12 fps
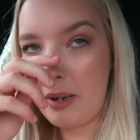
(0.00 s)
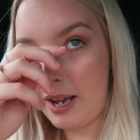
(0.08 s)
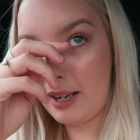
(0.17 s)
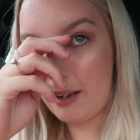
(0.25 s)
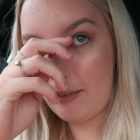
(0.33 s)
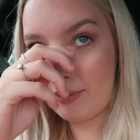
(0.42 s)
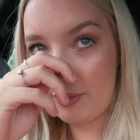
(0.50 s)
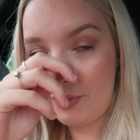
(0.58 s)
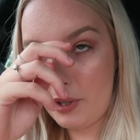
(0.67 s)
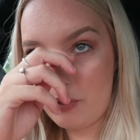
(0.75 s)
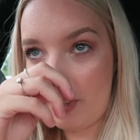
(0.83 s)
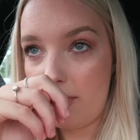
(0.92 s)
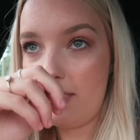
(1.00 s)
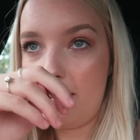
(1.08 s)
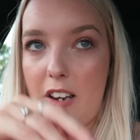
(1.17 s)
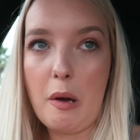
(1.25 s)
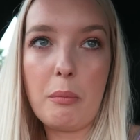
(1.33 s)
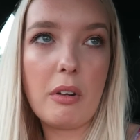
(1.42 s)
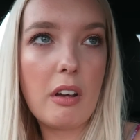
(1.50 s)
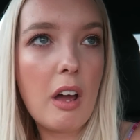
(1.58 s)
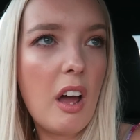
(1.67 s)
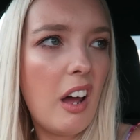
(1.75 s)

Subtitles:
like I've got a few dresses and that, but